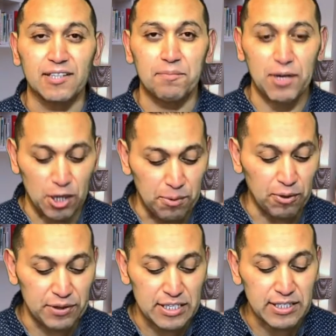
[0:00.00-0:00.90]
parable
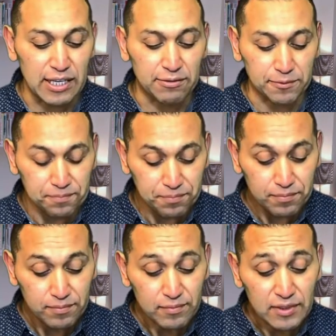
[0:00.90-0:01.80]
in this level.
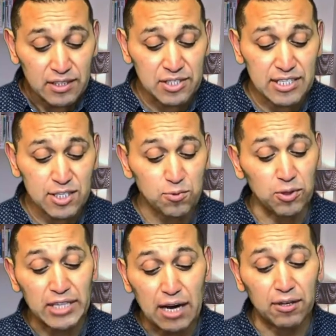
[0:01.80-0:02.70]
Jesus will
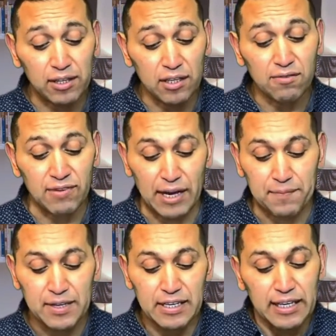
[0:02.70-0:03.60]
now clarify.
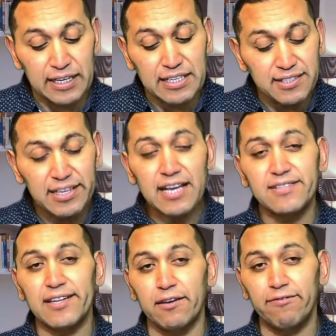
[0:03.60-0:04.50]
And he says
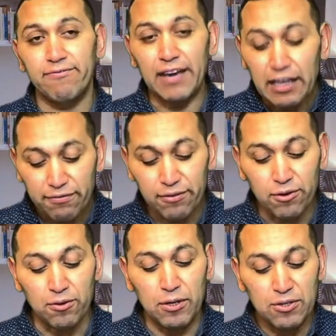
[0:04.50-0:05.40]
that a
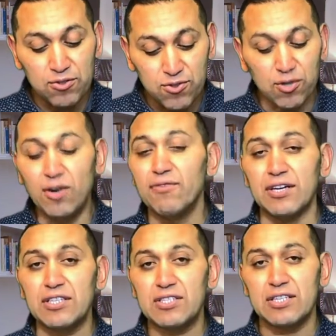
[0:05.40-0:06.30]
faithful
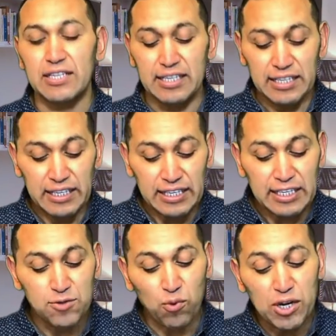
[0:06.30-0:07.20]
servant
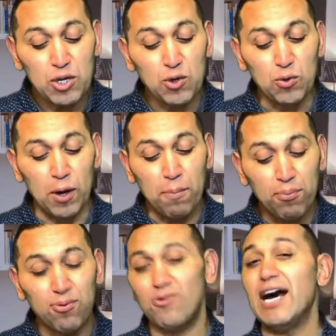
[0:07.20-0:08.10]
is one who
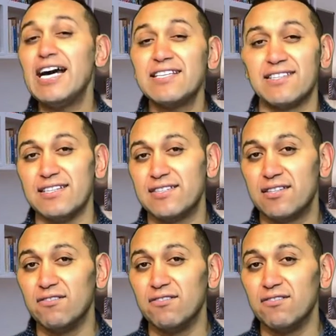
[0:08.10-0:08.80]
apprises the